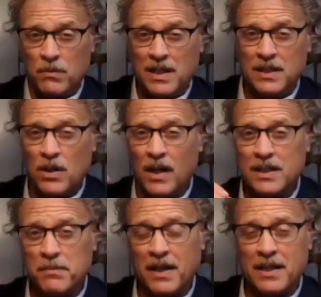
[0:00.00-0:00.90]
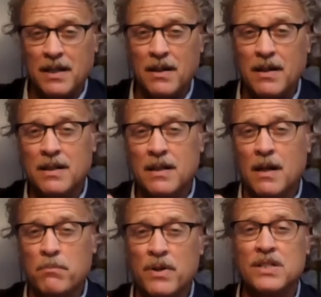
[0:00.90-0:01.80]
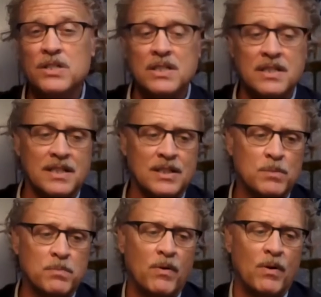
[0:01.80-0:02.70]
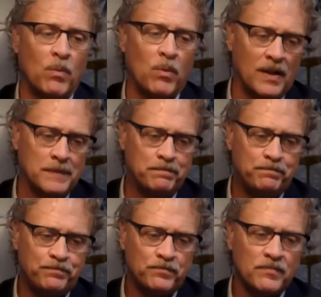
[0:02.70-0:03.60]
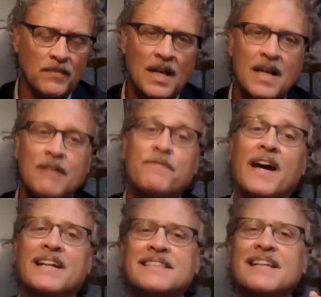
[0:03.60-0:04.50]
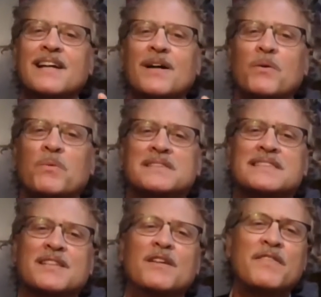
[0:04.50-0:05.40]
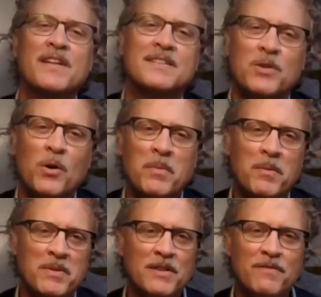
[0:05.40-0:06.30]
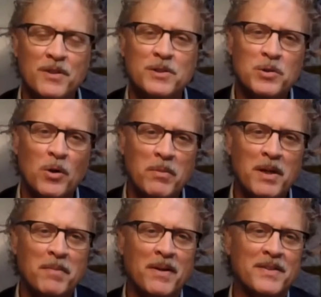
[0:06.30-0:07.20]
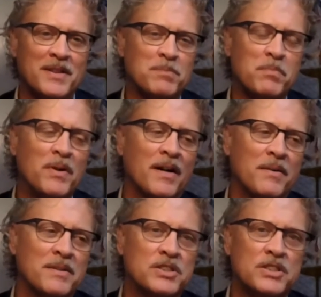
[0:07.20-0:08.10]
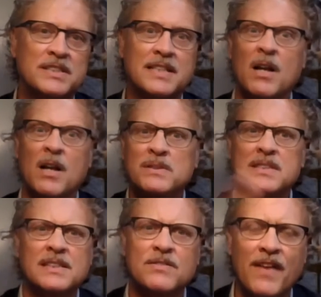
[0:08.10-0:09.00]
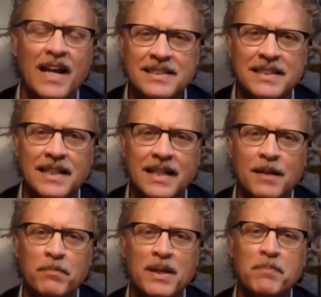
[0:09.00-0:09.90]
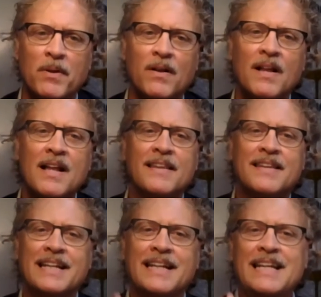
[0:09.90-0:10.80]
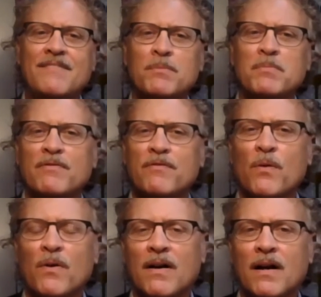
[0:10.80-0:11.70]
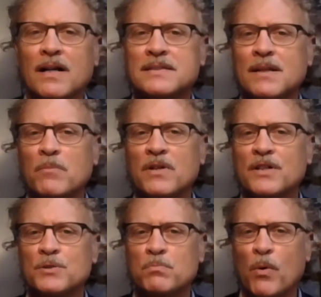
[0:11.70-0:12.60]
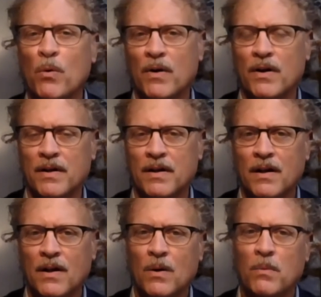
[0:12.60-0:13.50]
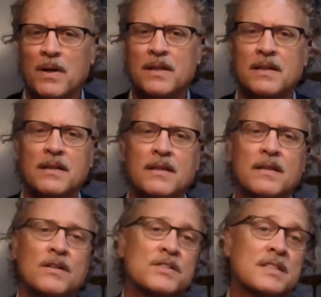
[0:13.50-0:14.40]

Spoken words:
he talked about it, a bridge into the spirit world. In fact, what Sylvia told me when she first told me about this book was, she said, oh, it's this fascinating people that even before someone is born, when they're